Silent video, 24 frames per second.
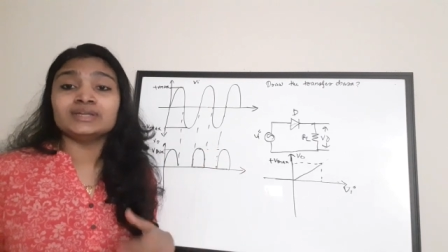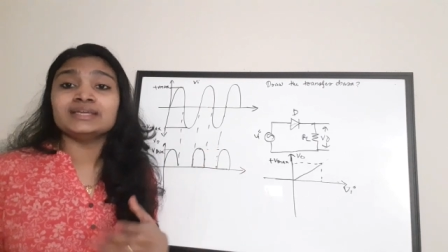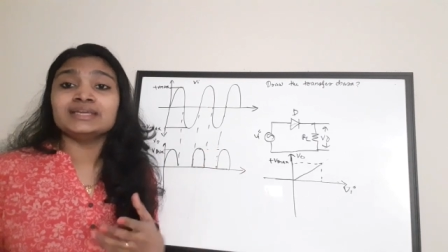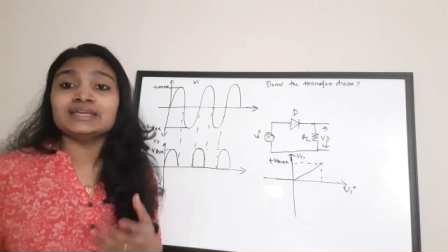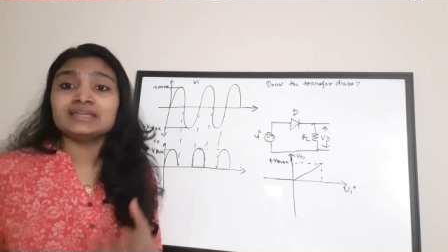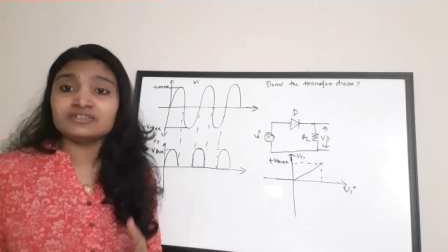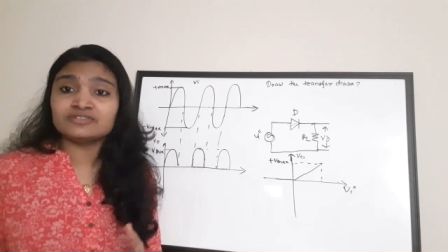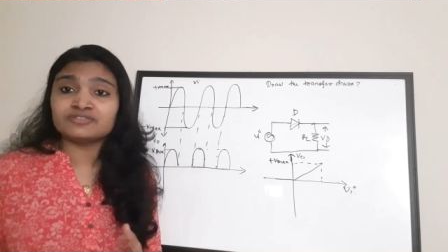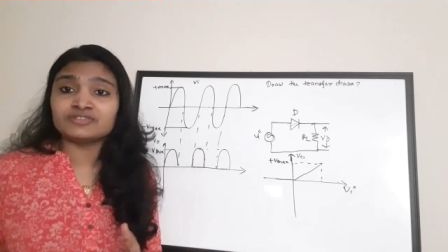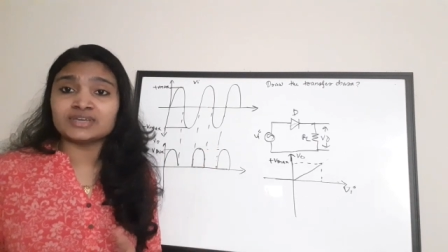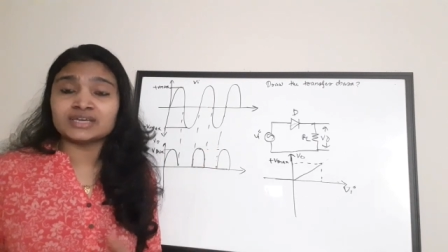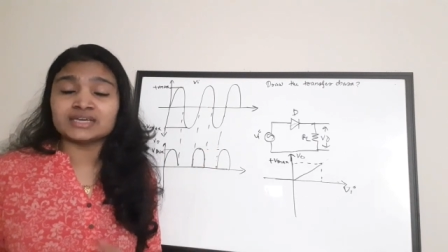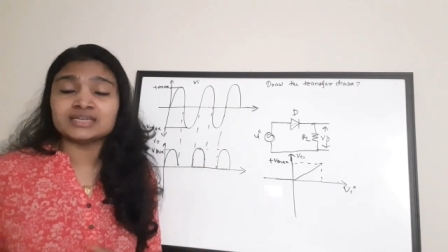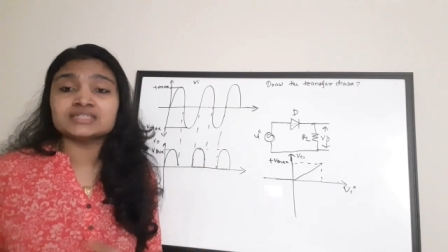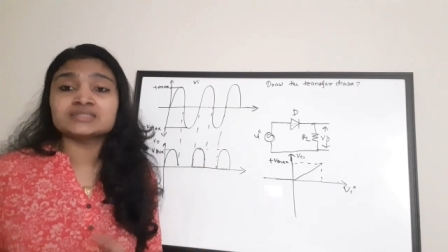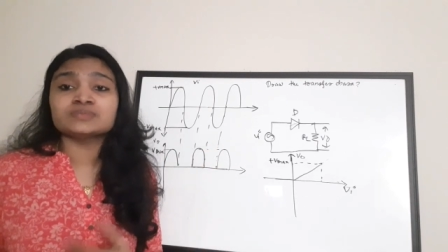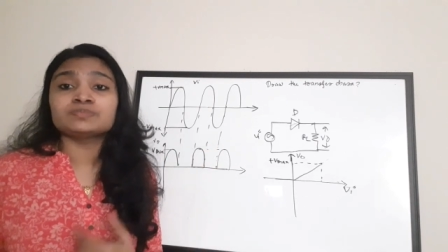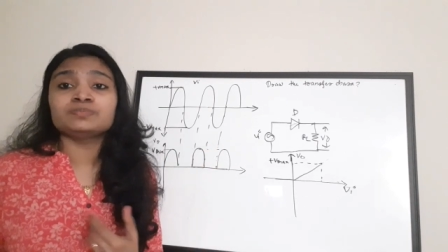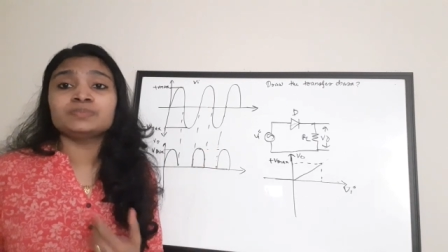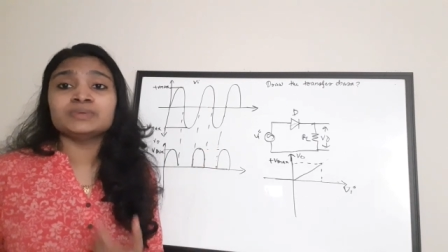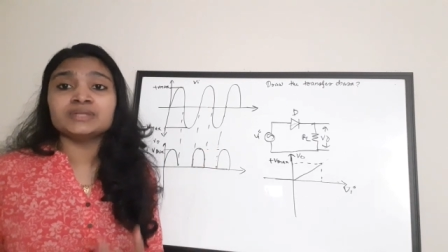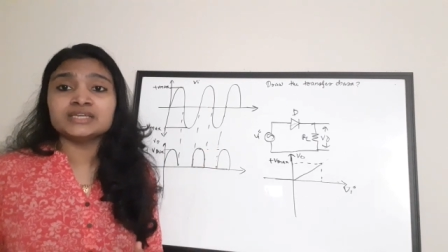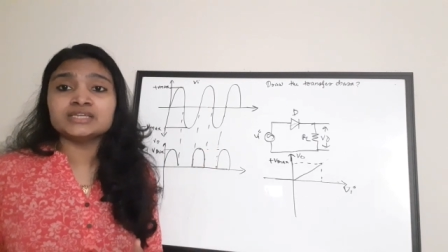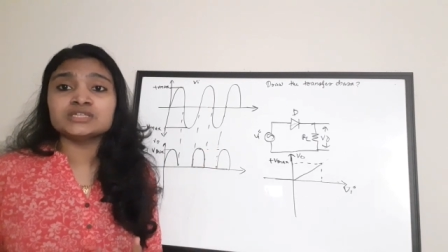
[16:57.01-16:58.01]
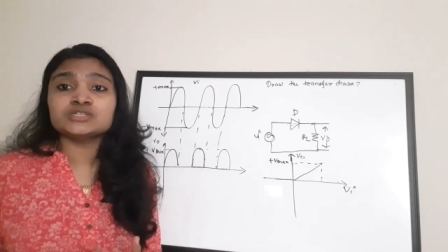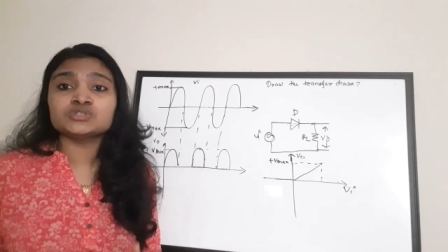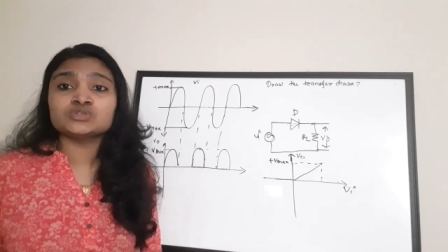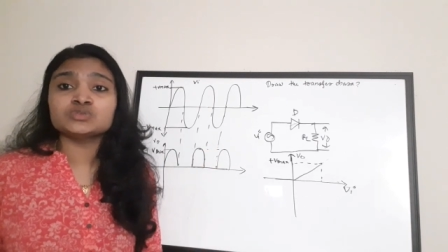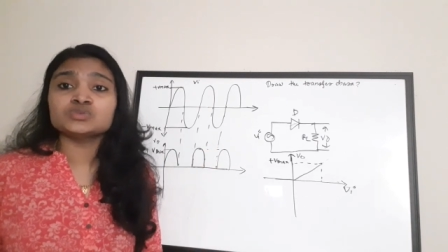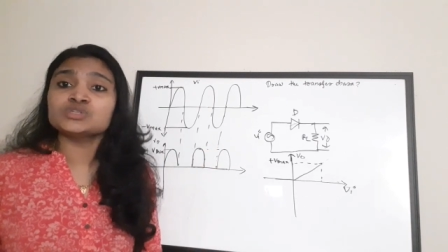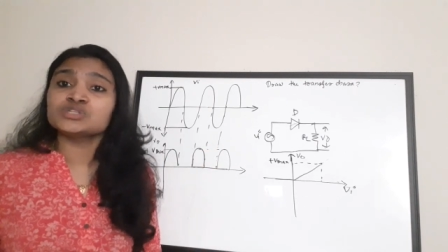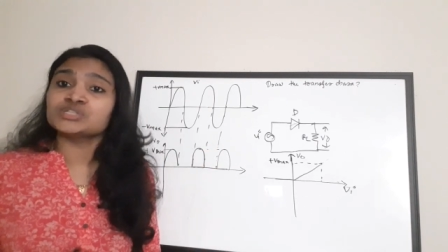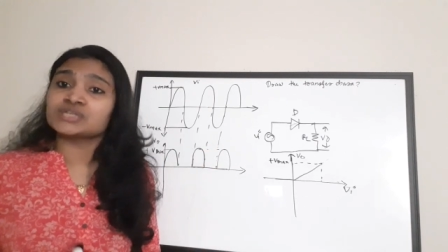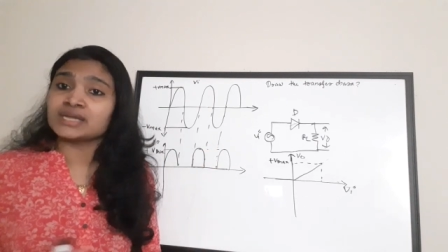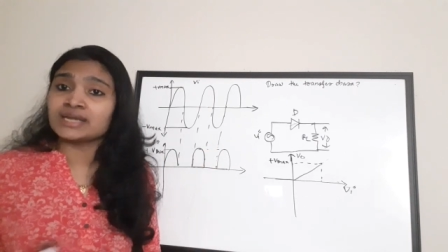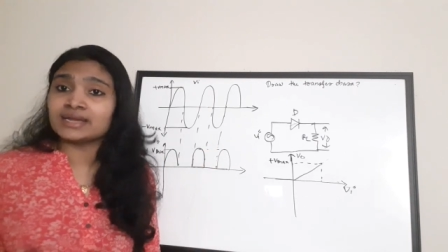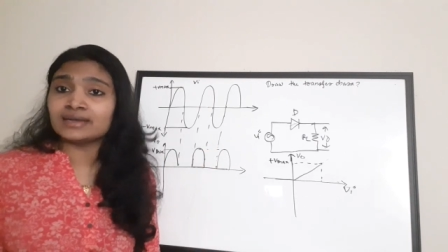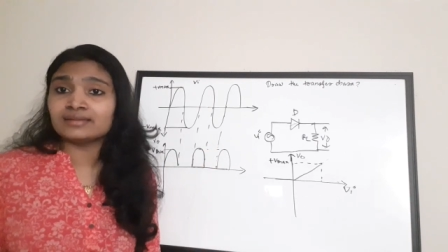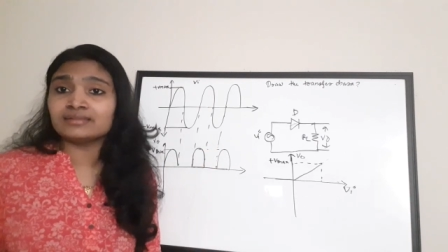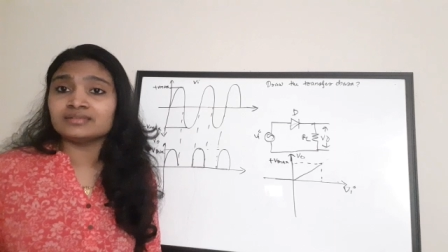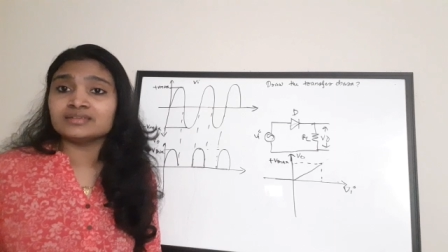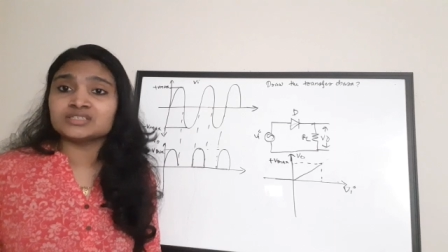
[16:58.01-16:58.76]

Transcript: If yes, please do share